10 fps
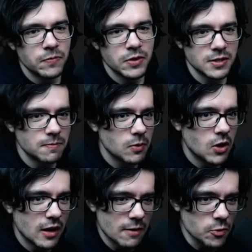doesn't
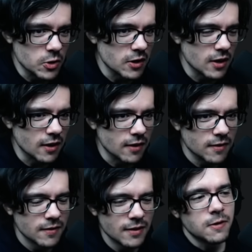block everything.
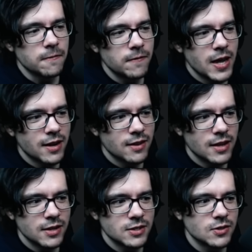The fact
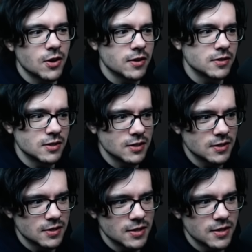that it's not
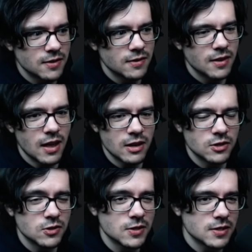consistent and
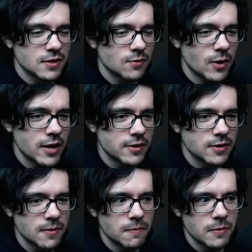it's just
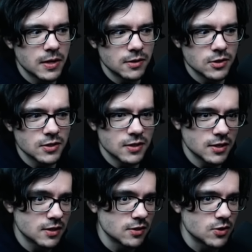random and just
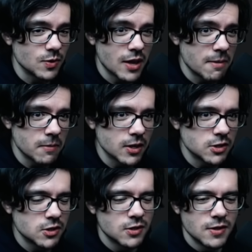doesn't do that
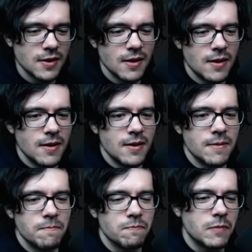much
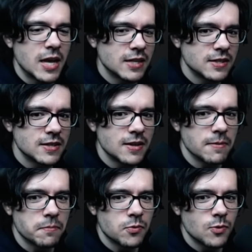makes it a
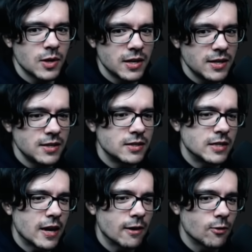pretty
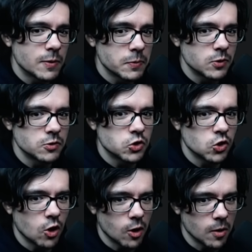terrible
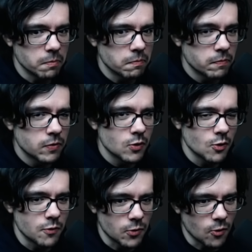charm
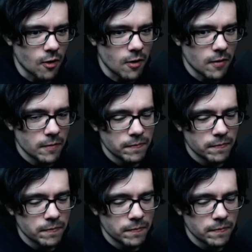overall.